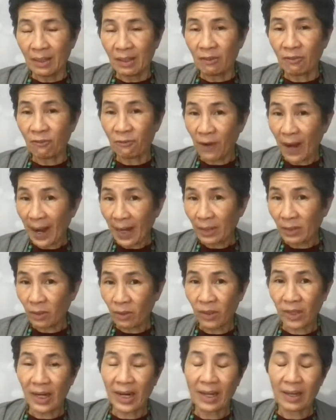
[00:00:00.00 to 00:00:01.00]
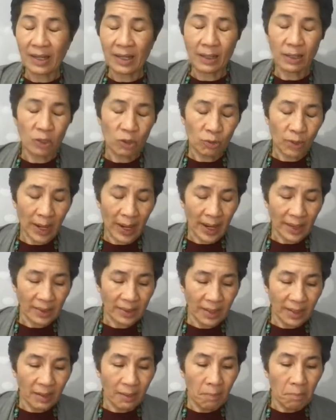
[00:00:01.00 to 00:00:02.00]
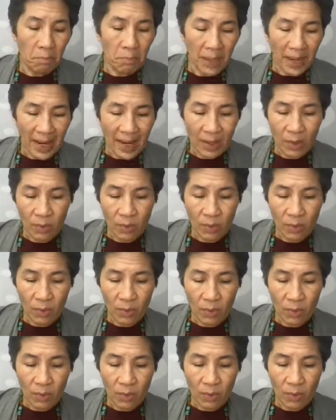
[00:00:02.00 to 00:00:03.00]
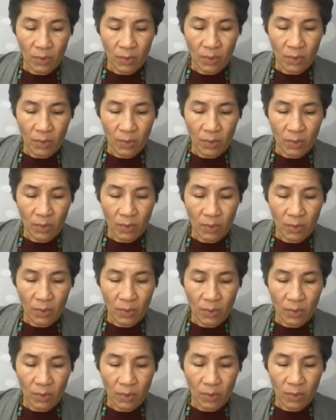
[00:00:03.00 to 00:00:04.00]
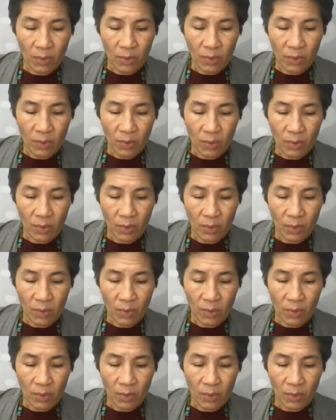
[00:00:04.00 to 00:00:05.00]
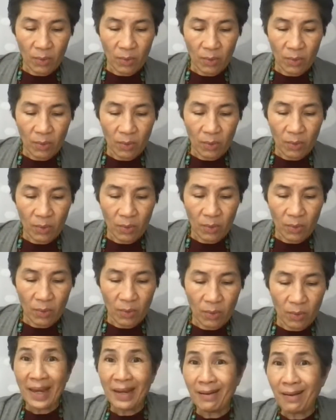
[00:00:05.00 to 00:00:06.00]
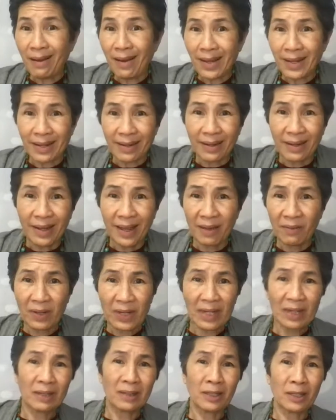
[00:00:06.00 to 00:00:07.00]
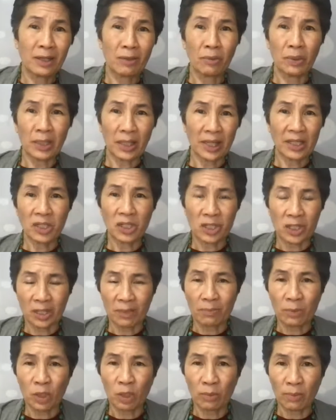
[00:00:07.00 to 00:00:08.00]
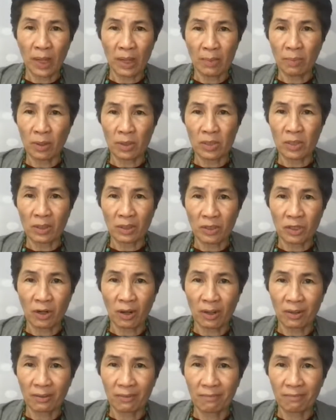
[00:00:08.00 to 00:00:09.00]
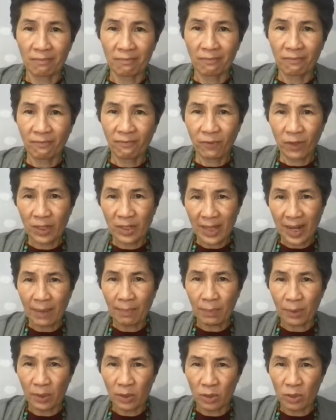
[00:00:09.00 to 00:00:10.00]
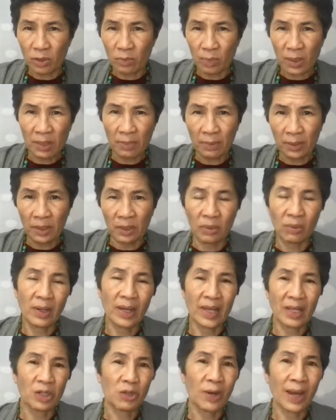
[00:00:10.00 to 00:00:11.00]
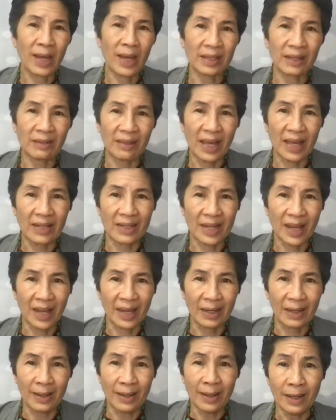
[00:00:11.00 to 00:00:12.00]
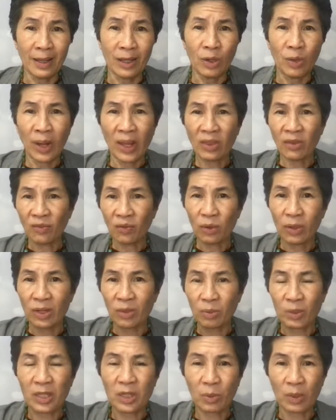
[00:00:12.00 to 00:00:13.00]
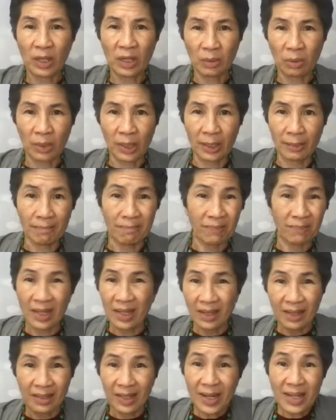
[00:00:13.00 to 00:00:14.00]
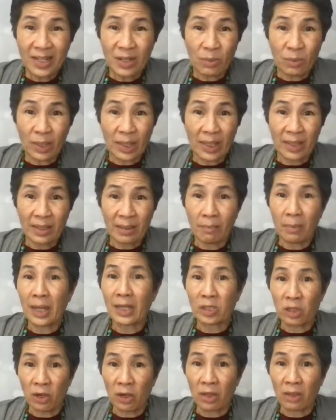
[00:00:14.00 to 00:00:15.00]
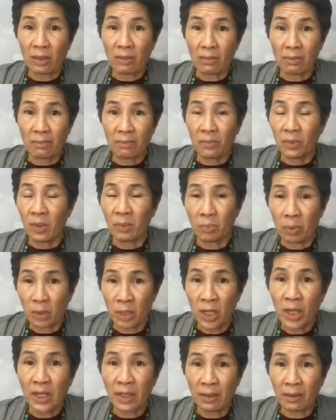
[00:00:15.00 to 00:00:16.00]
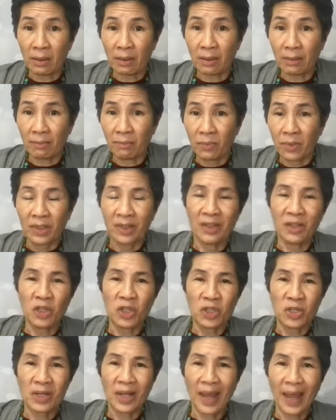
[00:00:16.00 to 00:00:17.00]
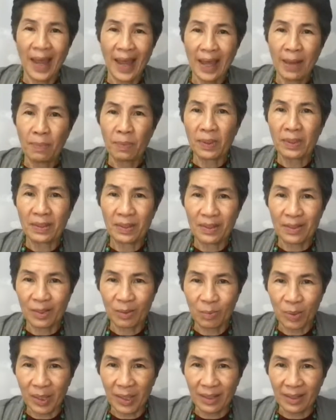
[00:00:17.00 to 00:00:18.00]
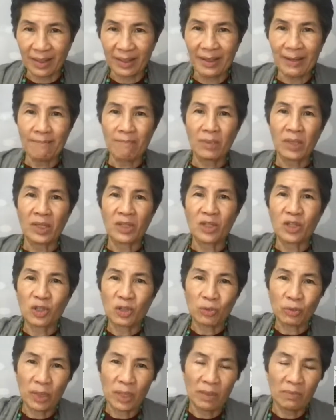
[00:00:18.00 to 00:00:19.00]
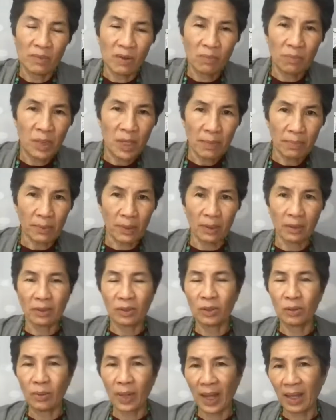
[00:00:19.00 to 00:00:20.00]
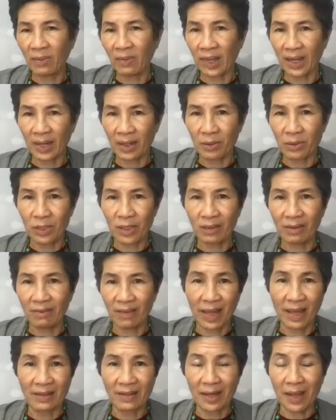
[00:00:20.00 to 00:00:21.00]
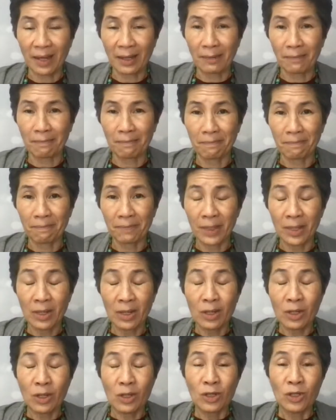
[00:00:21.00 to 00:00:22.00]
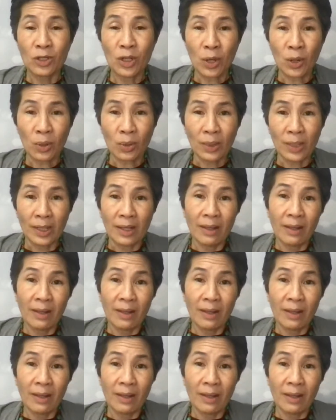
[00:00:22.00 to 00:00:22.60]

The fractal that I attract may relate to my own personal chart, and it may not have any clear relationship to my personal chart. For example, those people who I attracted that day who had the 4323, that doesn't relate to my chart in particular. It just happened to be a stream of people who had that energy that day. So,